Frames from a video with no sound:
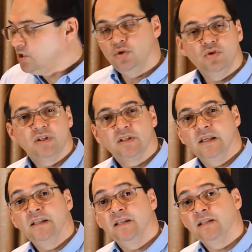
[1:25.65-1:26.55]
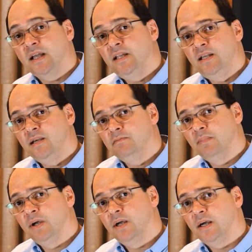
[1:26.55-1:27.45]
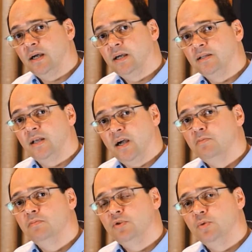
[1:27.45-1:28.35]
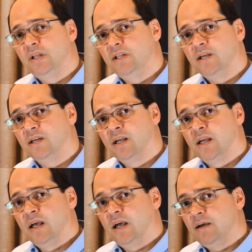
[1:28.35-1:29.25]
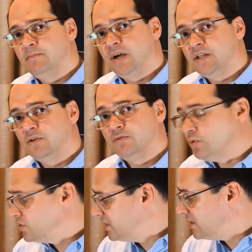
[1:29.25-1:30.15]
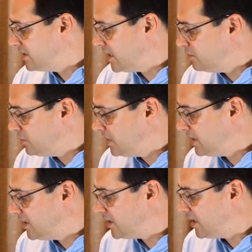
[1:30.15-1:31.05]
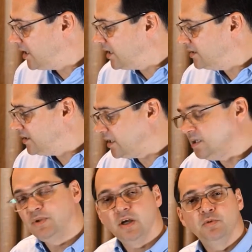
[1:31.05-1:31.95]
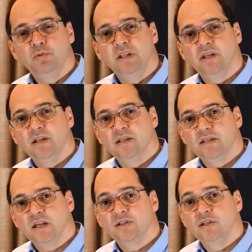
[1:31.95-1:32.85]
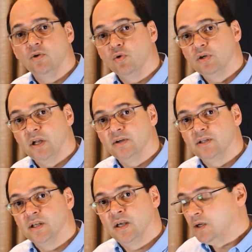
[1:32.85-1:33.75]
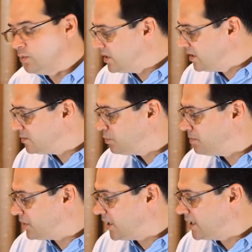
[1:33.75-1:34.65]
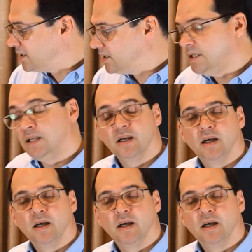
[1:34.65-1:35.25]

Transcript: uses a titanium dome tweeter, but of course this dome tweeter, titanium dome tweeter, is actually horn loaded with this proprietary